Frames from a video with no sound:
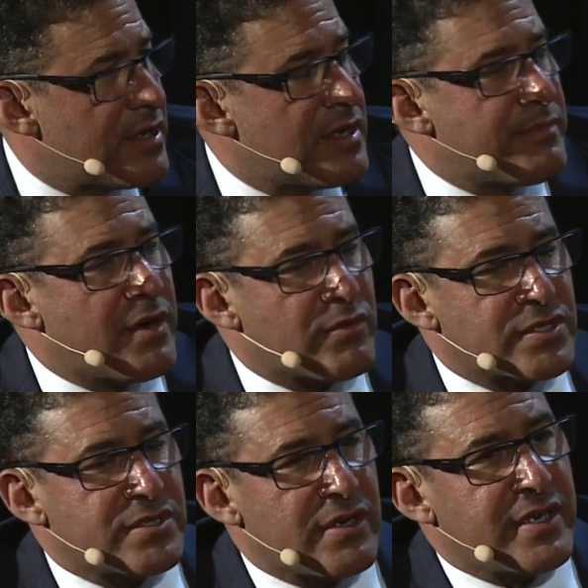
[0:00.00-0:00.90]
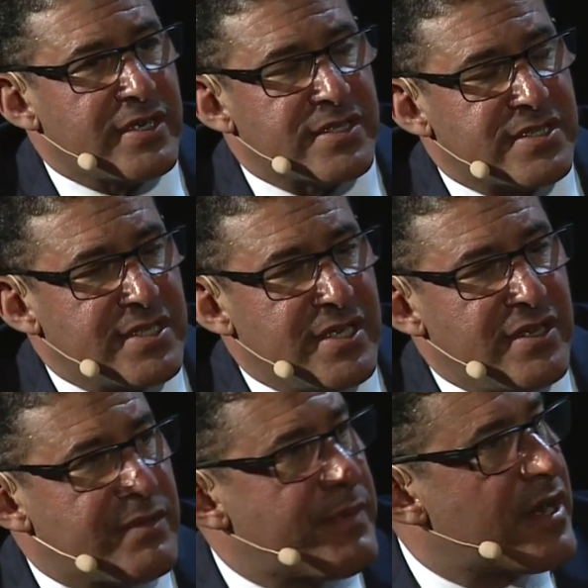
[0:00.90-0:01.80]
but we're starting to see
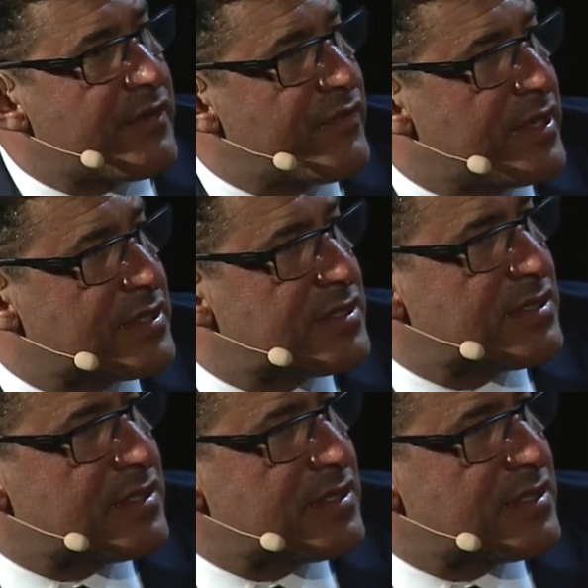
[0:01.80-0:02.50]
the benefits